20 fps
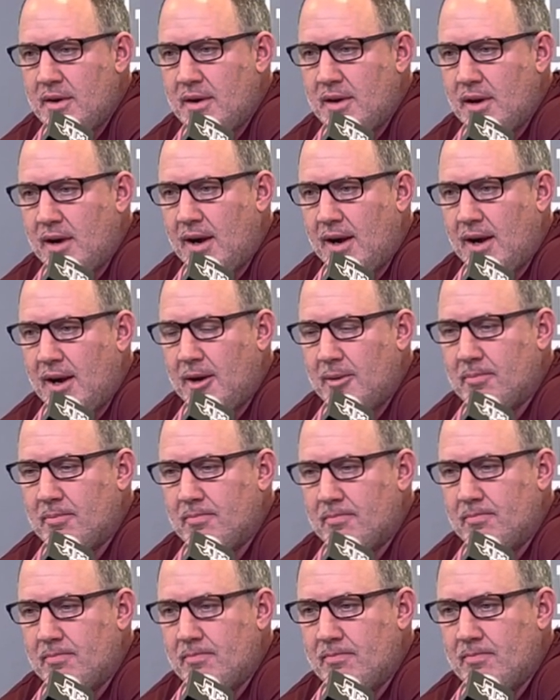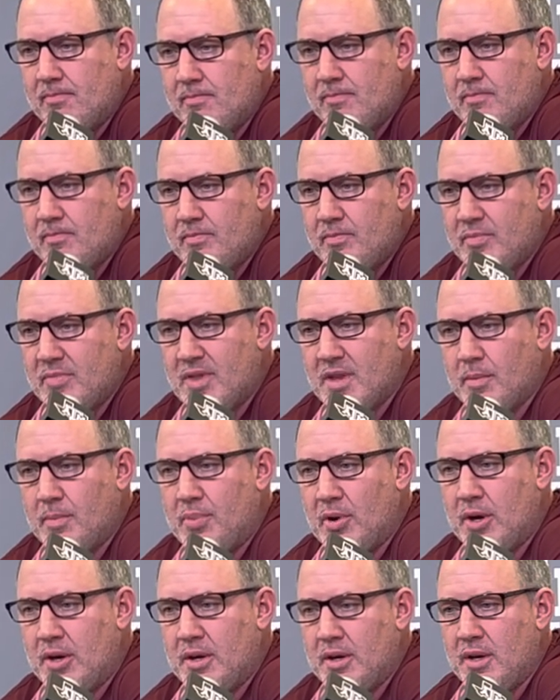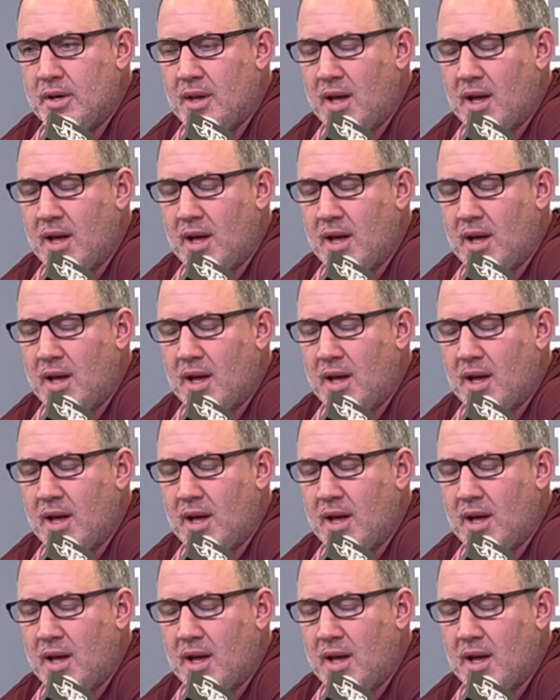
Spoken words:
The burden